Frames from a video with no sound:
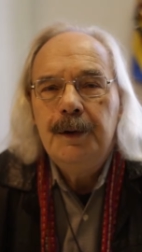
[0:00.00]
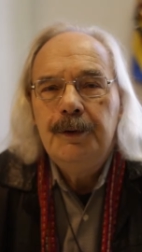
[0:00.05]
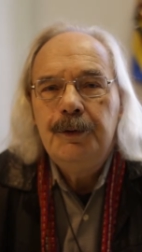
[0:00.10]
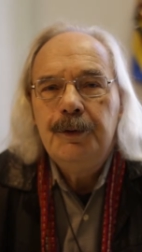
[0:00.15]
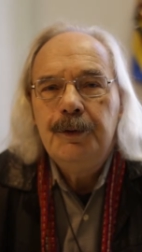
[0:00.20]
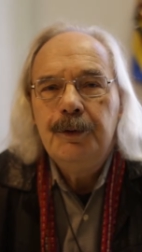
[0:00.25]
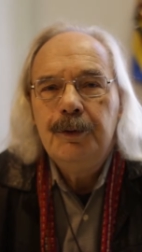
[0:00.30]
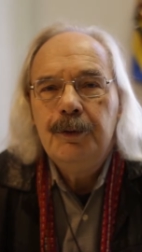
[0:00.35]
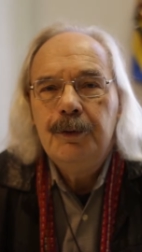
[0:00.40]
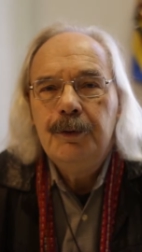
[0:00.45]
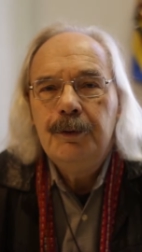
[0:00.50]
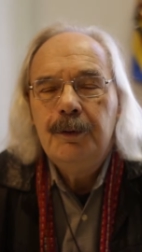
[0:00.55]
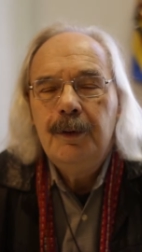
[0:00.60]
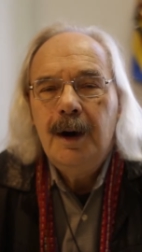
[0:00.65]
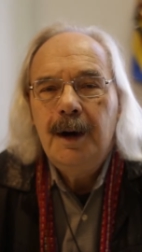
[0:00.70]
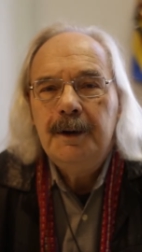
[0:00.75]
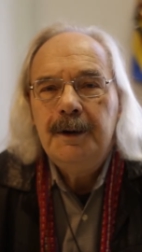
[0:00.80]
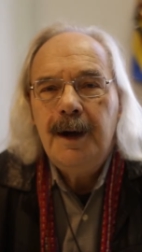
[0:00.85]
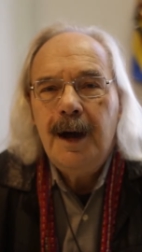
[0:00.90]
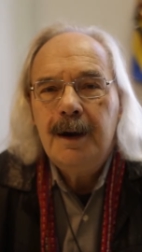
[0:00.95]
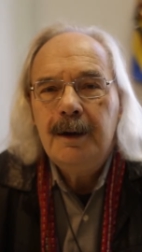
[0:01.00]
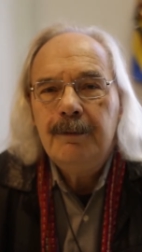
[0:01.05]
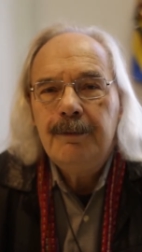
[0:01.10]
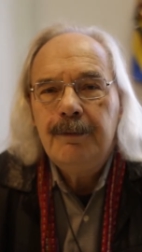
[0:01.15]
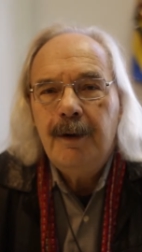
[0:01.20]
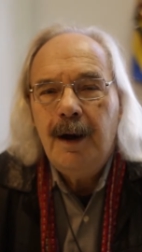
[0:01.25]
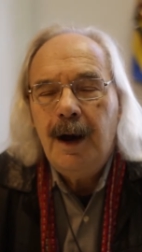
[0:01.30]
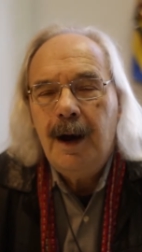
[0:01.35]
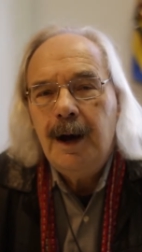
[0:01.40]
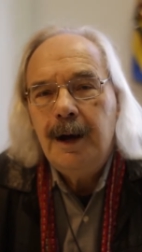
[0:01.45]
to
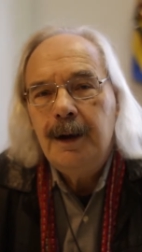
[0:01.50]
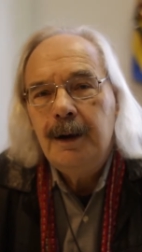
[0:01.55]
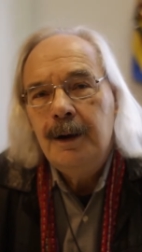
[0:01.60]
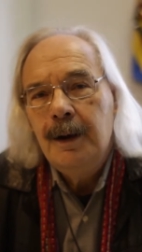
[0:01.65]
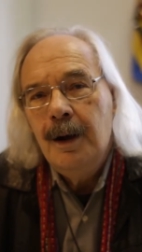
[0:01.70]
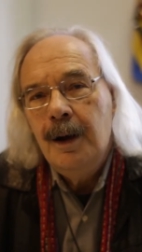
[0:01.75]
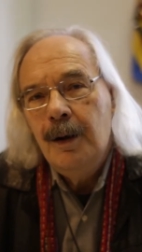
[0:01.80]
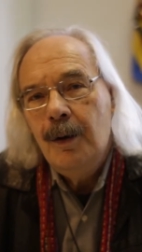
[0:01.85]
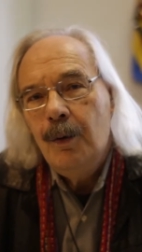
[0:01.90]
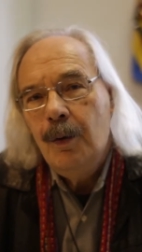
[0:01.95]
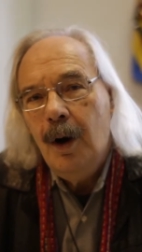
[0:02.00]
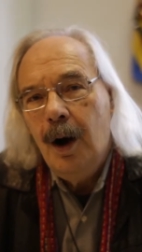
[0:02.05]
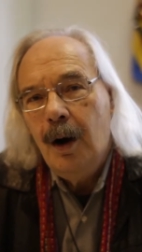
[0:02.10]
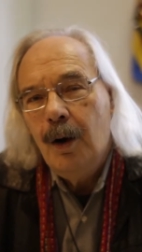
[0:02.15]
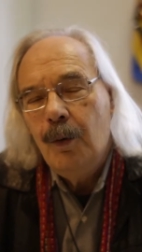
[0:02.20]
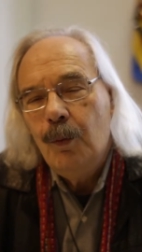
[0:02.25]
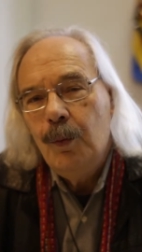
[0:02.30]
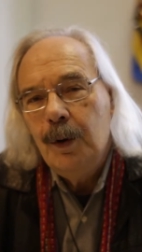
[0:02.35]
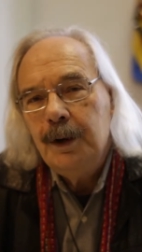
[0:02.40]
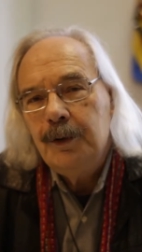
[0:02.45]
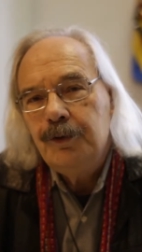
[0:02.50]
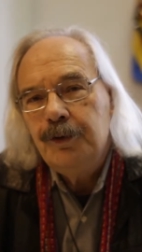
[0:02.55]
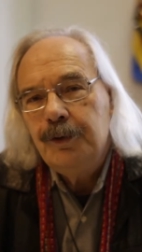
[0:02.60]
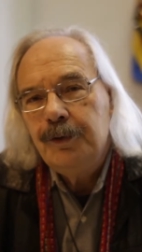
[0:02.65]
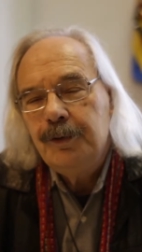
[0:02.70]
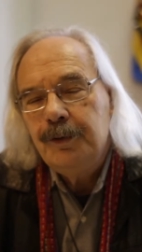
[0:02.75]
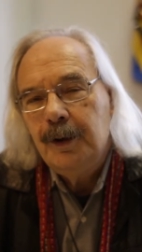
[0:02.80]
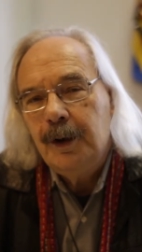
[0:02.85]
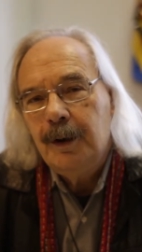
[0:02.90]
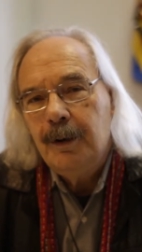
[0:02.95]
identify
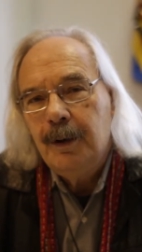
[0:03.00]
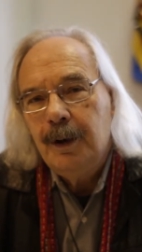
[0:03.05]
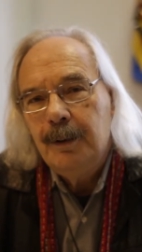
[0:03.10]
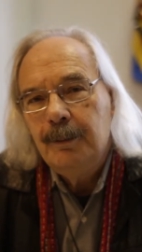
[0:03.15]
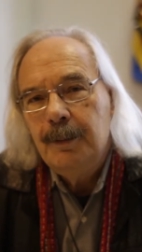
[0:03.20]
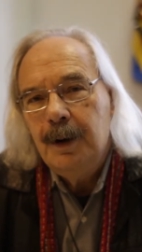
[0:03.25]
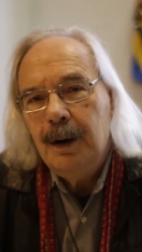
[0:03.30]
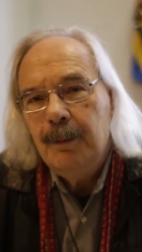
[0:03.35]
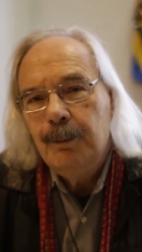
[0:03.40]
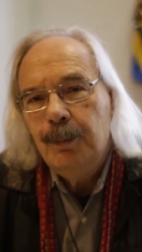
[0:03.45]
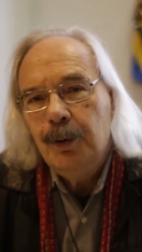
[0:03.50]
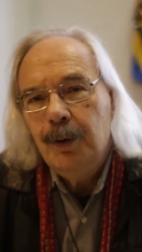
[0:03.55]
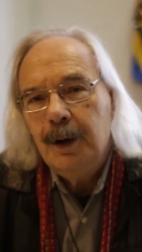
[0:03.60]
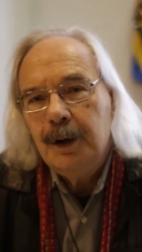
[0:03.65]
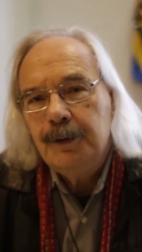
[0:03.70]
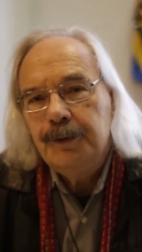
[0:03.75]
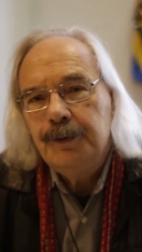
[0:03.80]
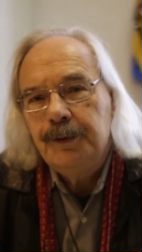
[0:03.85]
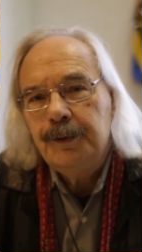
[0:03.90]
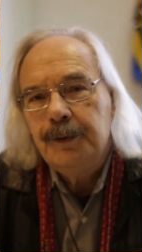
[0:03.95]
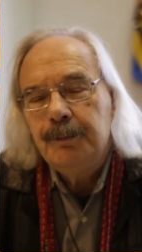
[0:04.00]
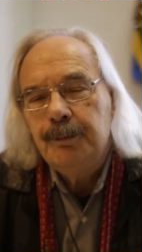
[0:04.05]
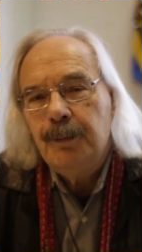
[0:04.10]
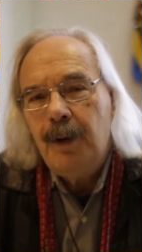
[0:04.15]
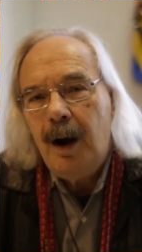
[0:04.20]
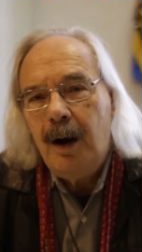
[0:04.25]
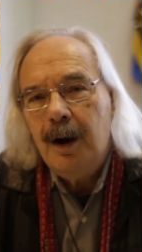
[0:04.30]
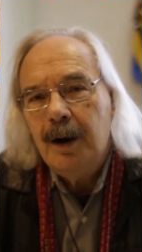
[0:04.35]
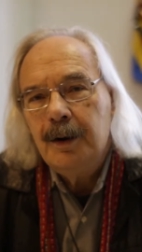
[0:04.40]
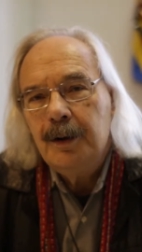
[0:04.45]
which books and
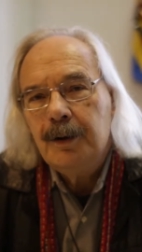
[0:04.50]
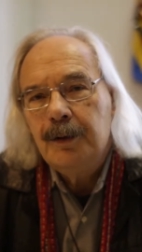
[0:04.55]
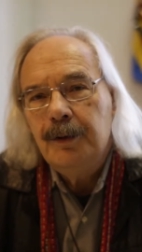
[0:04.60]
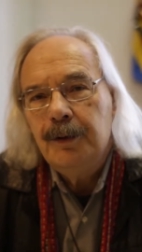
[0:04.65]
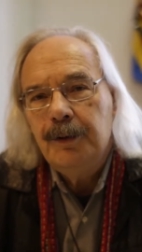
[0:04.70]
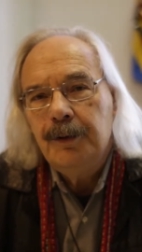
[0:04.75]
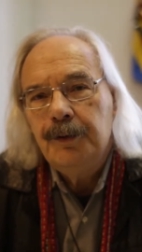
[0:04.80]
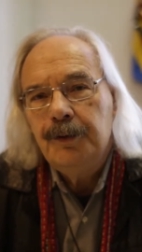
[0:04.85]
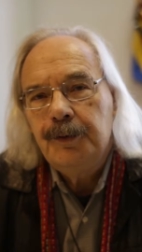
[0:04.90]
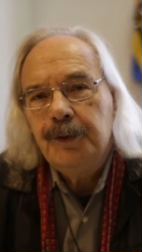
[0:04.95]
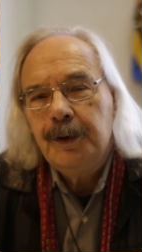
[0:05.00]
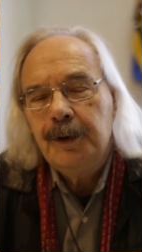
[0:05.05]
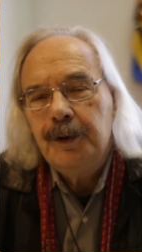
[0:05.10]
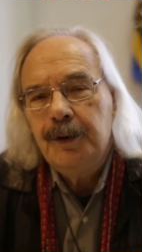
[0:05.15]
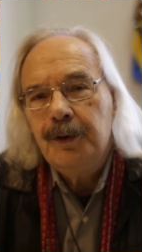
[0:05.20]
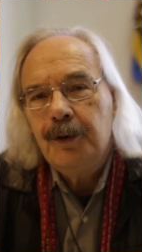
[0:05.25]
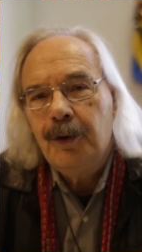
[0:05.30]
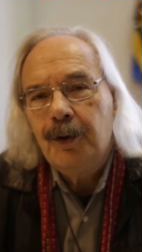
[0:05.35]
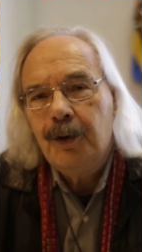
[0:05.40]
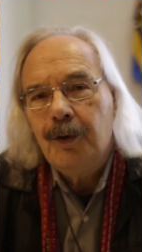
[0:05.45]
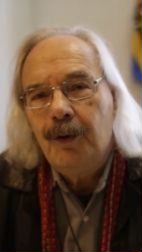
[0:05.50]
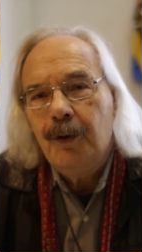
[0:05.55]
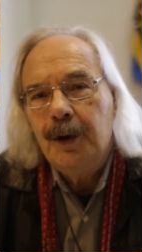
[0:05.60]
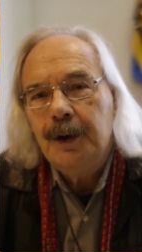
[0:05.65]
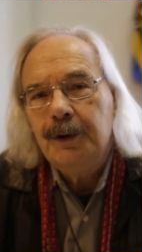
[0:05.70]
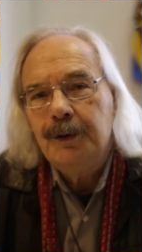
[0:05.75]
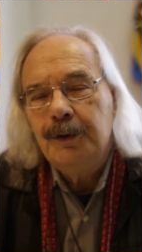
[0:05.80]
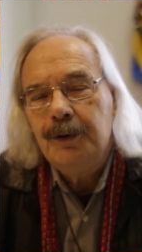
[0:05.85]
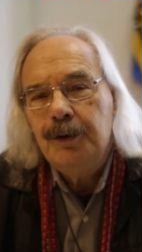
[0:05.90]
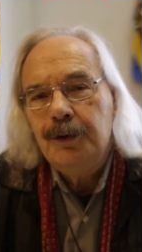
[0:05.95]
articles that you're
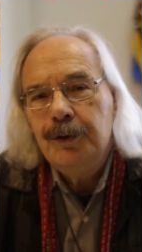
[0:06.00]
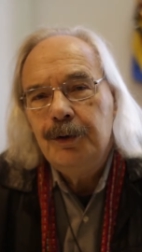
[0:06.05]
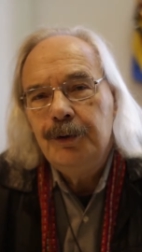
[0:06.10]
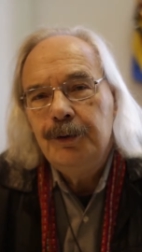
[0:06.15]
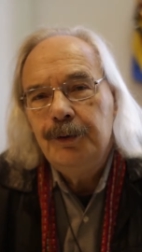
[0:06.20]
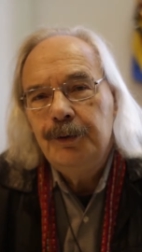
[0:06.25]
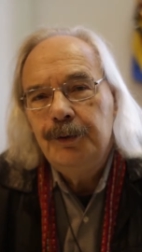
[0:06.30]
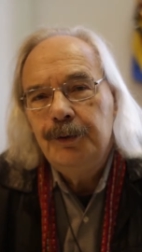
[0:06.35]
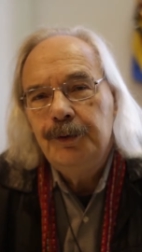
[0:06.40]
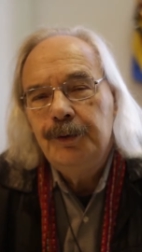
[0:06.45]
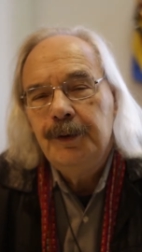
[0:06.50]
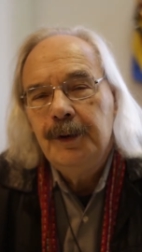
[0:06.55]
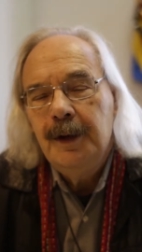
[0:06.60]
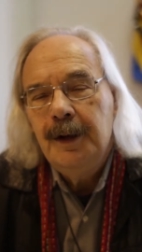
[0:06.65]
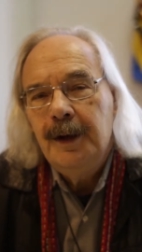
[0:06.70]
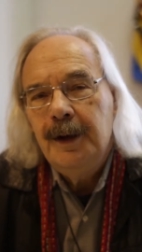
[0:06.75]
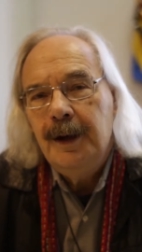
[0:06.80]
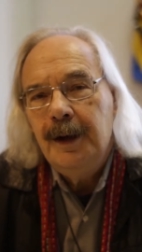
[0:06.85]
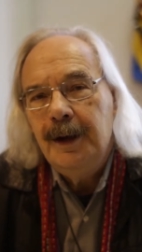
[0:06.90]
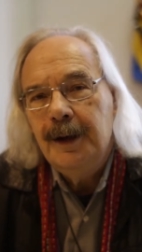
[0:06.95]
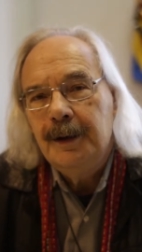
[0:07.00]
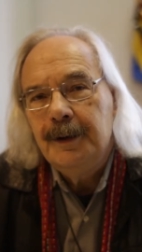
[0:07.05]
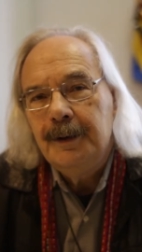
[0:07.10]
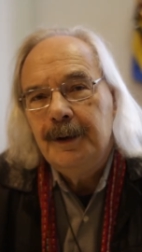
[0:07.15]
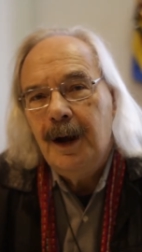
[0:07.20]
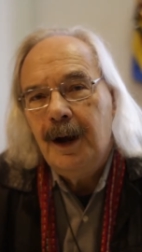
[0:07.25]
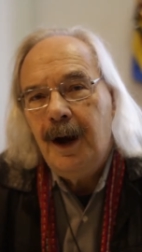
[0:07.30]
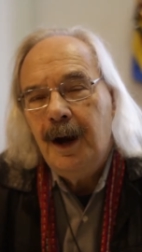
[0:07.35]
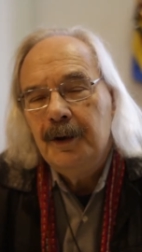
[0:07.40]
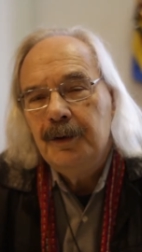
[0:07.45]
going to use
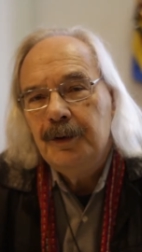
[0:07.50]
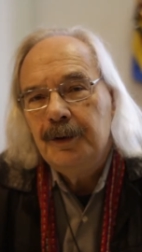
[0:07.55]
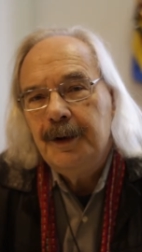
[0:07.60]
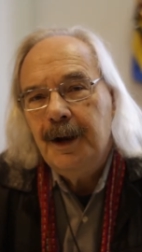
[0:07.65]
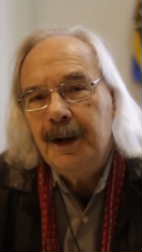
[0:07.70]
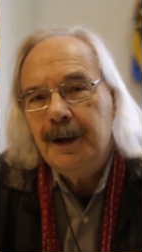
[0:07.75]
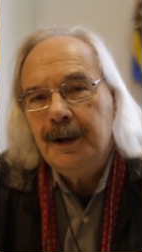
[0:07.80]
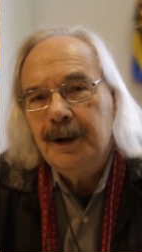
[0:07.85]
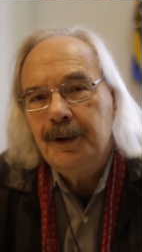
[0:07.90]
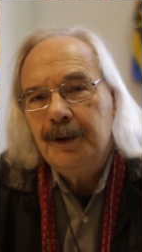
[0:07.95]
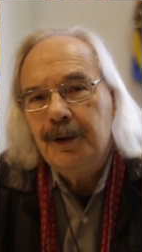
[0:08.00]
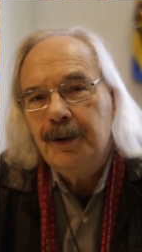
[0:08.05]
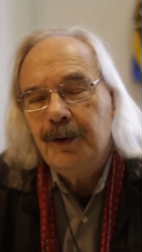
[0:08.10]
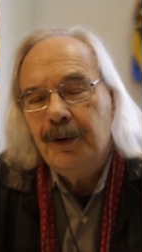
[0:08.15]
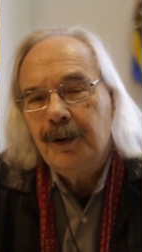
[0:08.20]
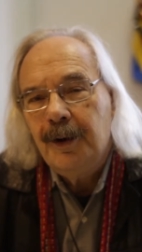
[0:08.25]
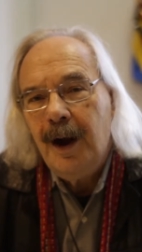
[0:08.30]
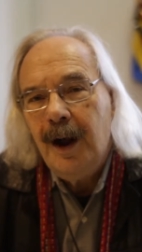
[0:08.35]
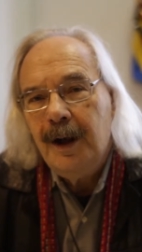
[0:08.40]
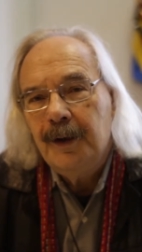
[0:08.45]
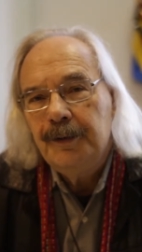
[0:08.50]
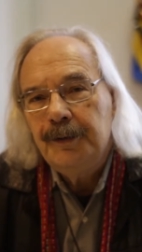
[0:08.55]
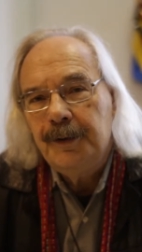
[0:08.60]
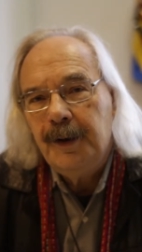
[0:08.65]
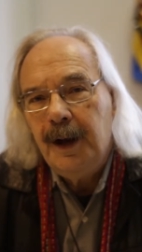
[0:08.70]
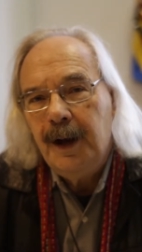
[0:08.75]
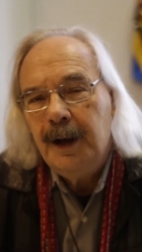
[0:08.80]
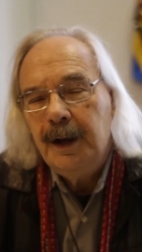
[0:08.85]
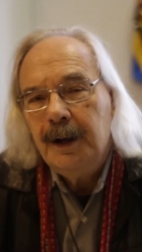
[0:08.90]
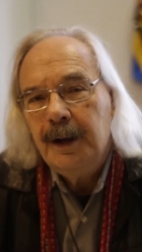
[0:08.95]
in undertaking your
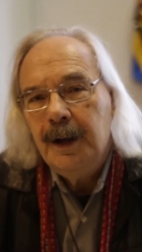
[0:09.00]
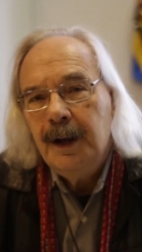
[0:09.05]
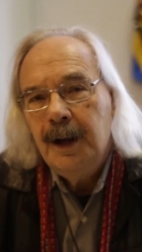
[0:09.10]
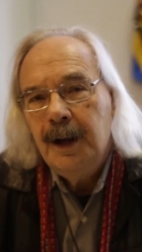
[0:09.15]
essay.